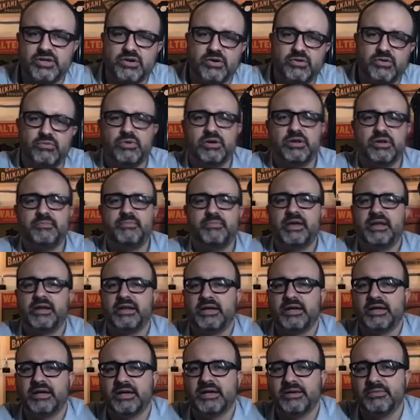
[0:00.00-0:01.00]
So it would
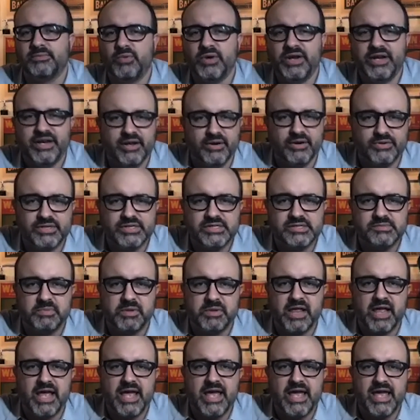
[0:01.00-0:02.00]
have been a window
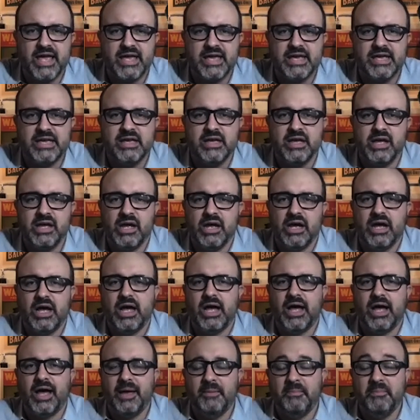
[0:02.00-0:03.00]
display.
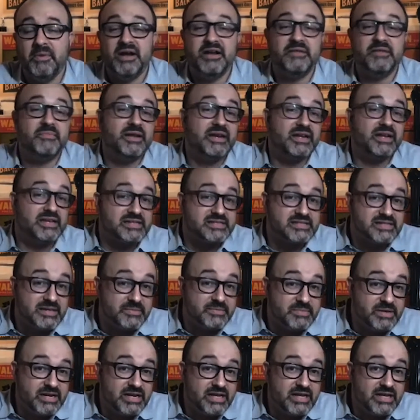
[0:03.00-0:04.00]
It might have been
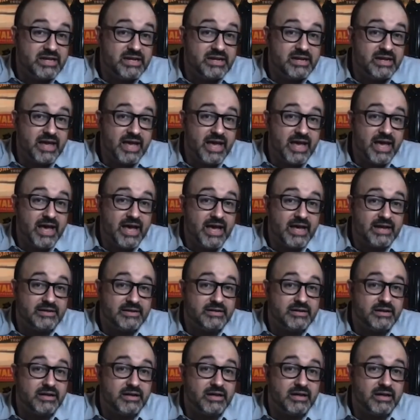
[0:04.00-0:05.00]
exhibited
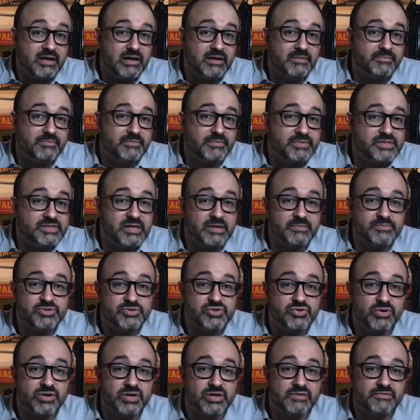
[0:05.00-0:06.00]
at some
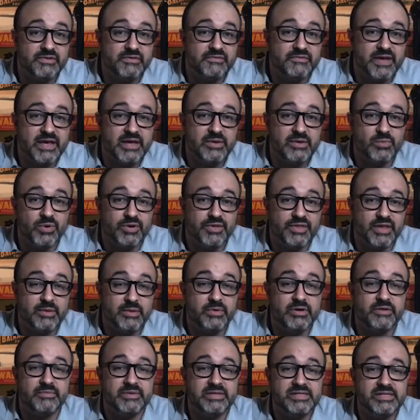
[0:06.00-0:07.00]
sort of event where they
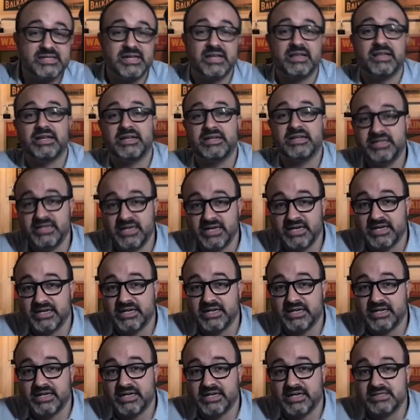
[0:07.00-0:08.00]
would have been selling
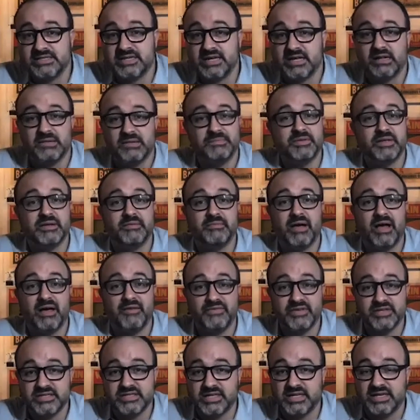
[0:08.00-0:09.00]
tickets to help them
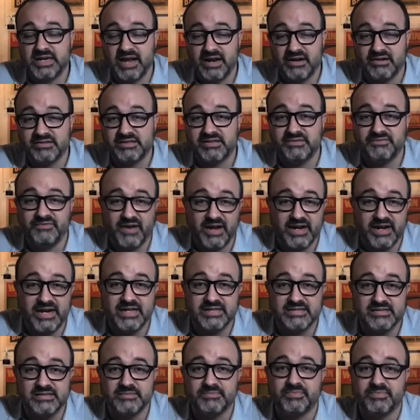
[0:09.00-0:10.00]
obviously not only
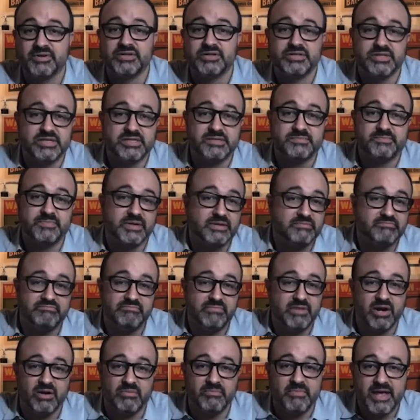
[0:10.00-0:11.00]
finance the purchase, but
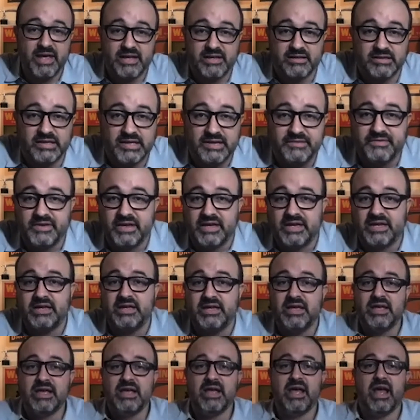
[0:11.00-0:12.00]
make a living.